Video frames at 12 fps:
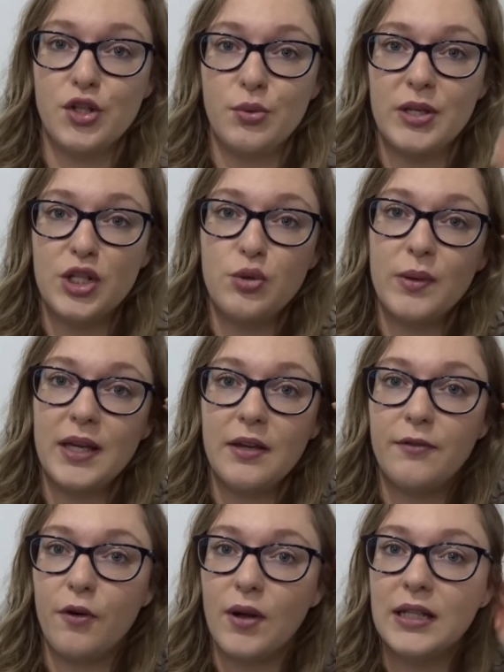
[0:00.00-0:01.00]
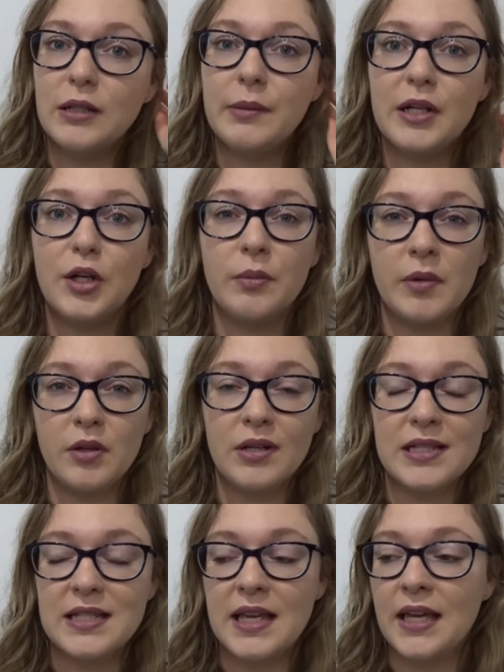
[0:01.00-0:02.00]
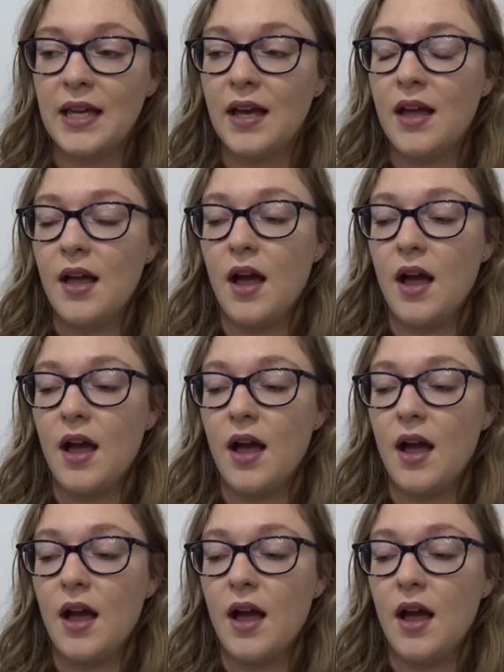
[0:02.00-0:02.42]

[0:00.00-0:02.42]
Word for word: to each week for a little bit of community.